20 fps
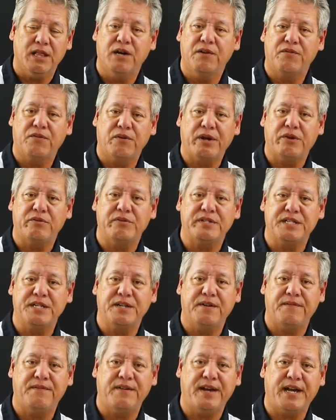Low
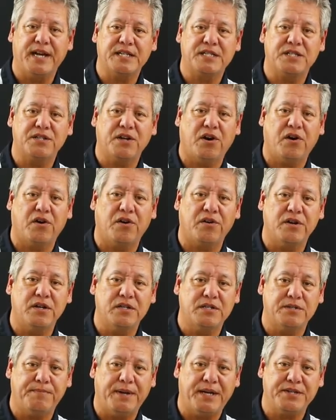frequency effects are
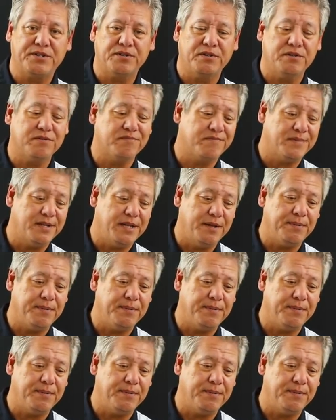special,